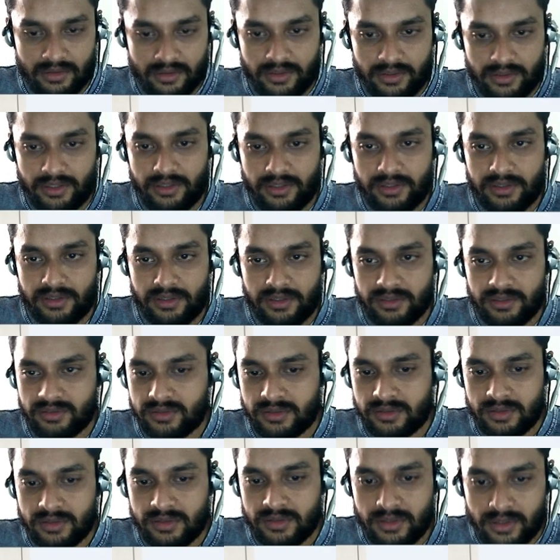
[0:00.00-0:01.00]
here it is.
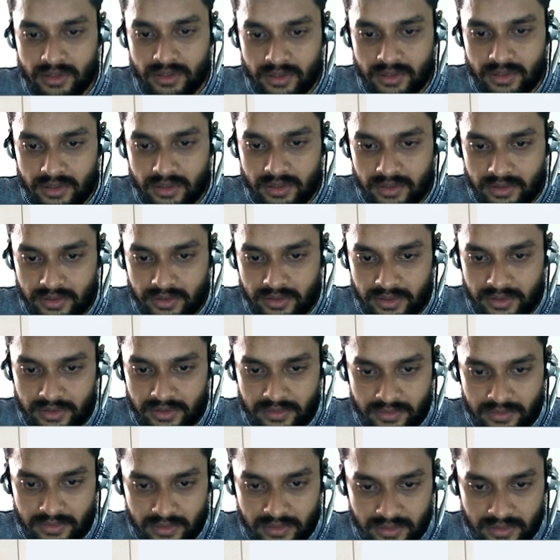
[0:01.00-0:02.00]
Here
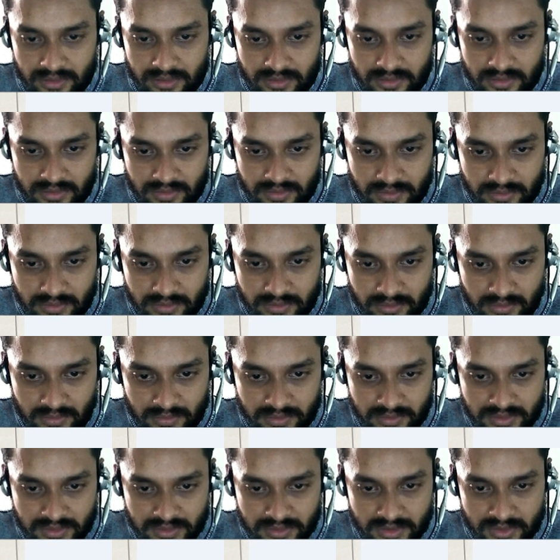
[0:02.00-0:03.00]

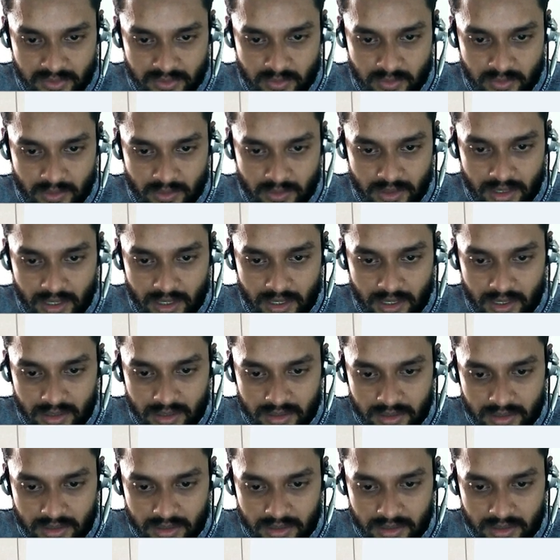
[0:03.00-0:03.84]
this is one arc,